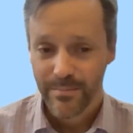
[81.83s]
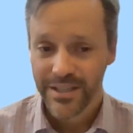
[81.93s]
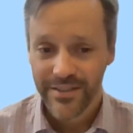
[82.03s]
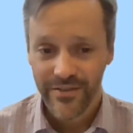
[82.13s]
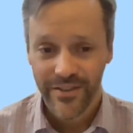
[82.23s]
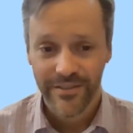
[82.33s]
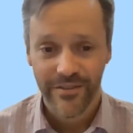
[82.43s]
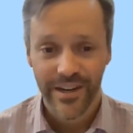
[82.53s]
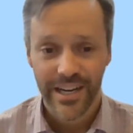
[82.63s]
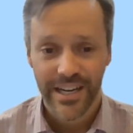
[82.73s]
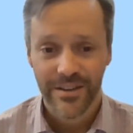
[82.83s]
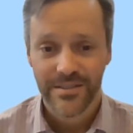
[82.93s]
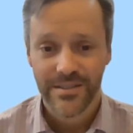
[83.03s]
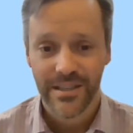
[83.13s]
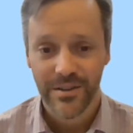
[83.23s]
please feel free to
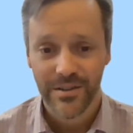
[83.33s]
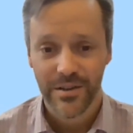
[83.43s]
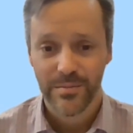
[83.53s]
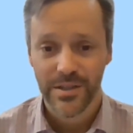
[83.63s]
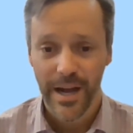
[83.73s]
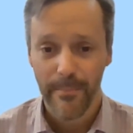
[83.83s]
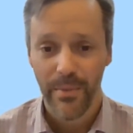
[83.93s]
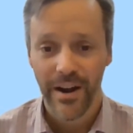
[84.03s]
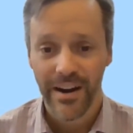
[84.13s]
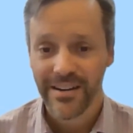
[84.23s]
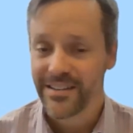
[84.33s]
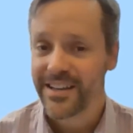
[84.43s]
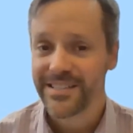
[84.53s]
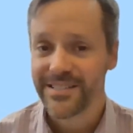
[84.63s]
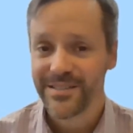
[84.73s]
use the YouTube chat bar to
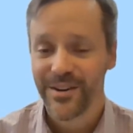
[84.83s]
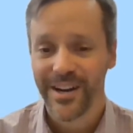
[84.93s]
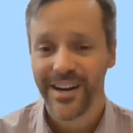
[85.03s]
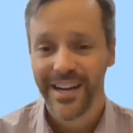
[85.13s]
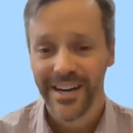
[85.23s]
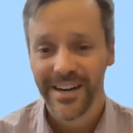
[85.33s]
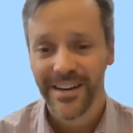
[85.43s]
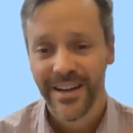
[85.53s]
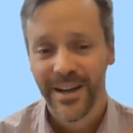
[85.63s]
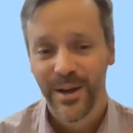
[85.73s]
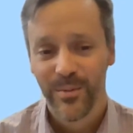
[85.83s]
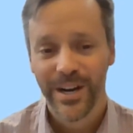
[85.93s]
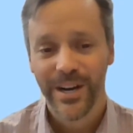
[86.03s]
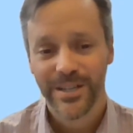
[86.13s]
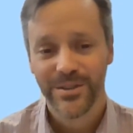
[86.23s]
let us know you're here, where
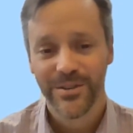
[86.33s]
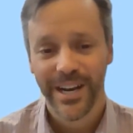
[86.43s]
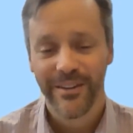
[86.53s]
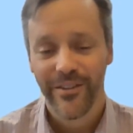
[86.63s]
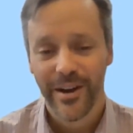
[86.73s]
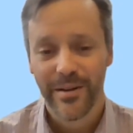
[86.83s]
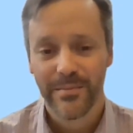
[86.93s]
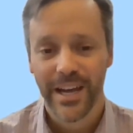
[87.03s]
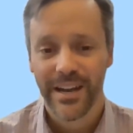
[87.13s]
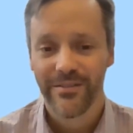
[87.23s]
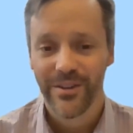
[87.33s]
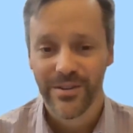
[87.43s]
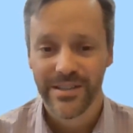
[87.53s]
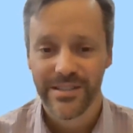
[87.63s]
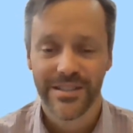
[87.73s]
you're joining from, and of
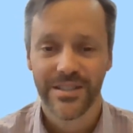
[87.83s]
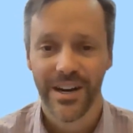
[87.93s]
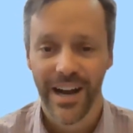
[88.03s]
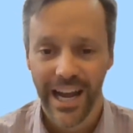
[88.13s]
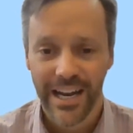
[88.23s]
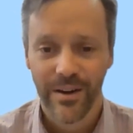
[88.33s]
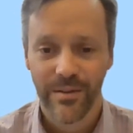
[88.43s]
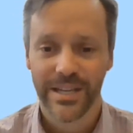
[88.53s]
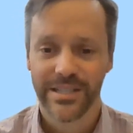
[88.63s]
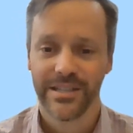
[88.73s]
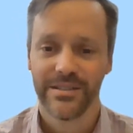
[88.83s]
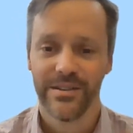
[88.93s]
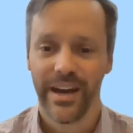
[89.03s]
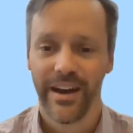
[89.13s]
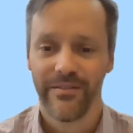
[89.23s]
course, to share any questions you
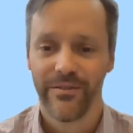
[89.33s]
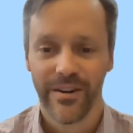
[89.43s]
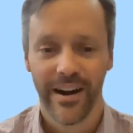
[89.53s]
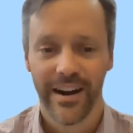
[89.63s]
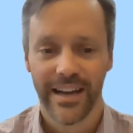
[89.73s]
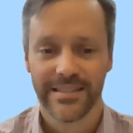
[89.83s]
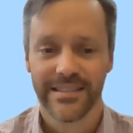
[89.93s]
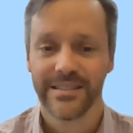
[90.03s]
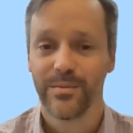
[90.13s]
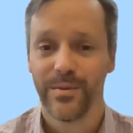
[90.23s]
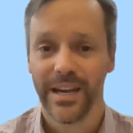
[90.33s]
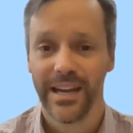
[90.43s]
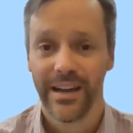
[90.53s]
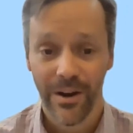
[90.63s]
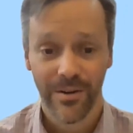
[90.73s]
have for our guest as
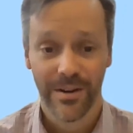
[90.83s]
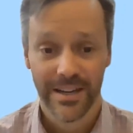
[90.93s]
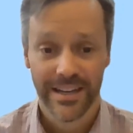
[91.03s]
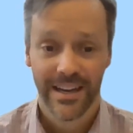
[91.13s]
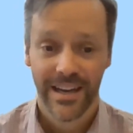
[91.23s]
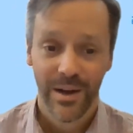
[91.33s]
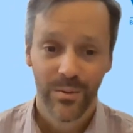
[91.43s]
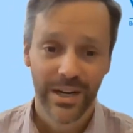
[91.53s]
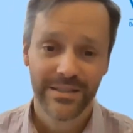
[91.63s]
we go. We'll